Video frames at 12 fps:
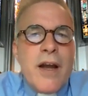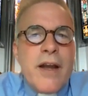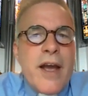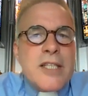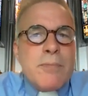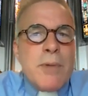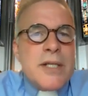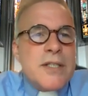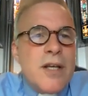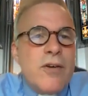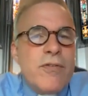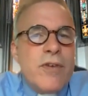I asked
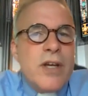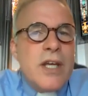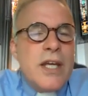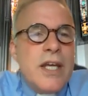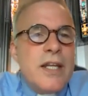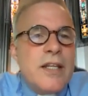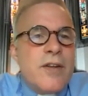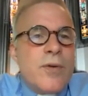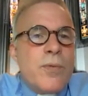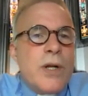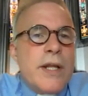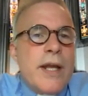myself, did
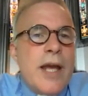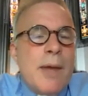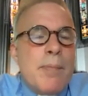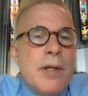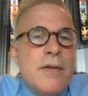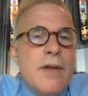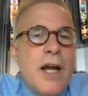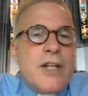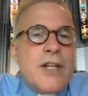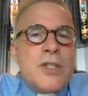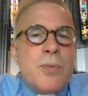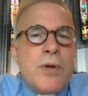it really happen? I
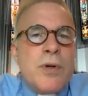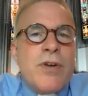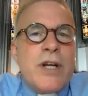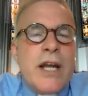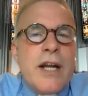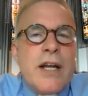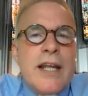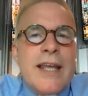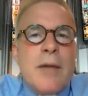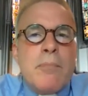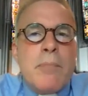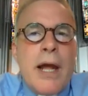just want to forget it and
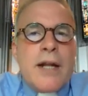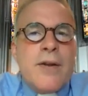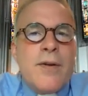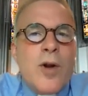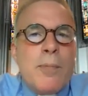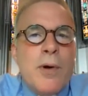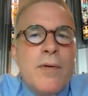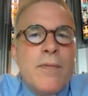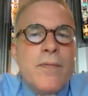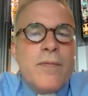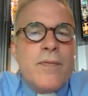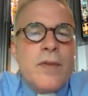get back to normal.
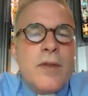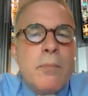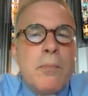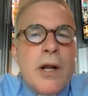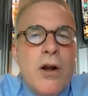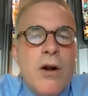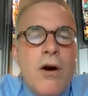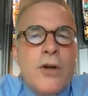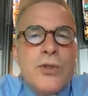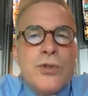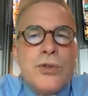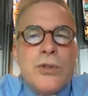But I'll call
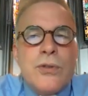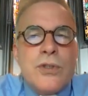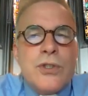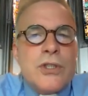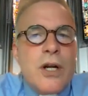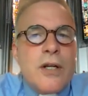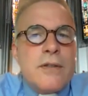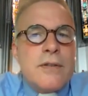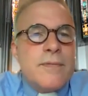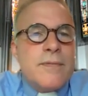you soon to start.